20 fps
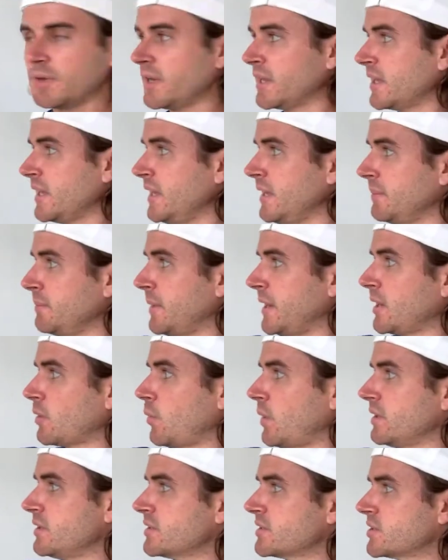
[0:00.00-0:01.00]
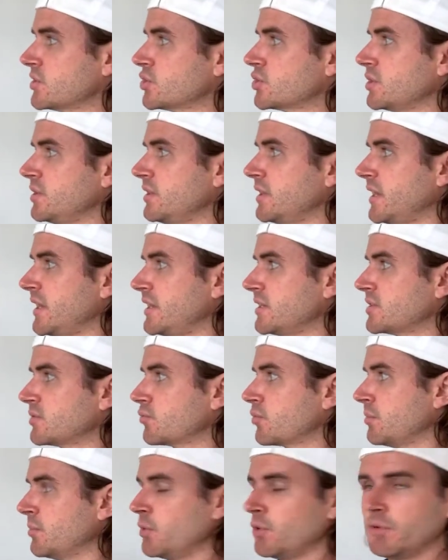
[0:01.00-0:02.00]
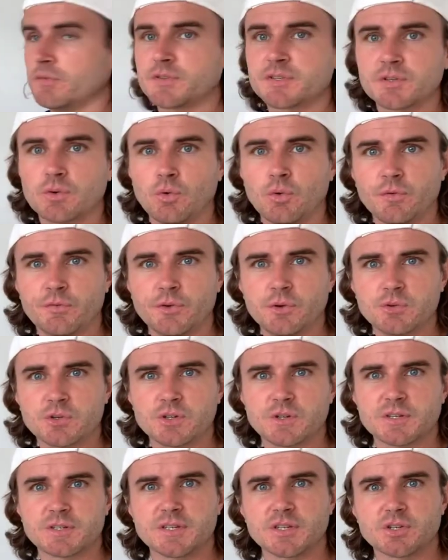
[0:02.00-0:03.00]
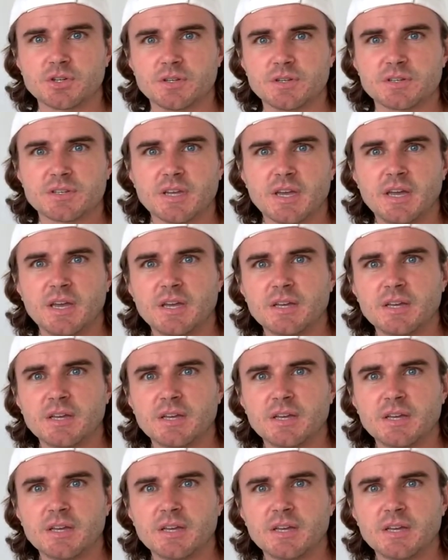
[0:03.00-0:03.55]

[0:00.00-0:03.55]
again, make one decision that removes all future decisions.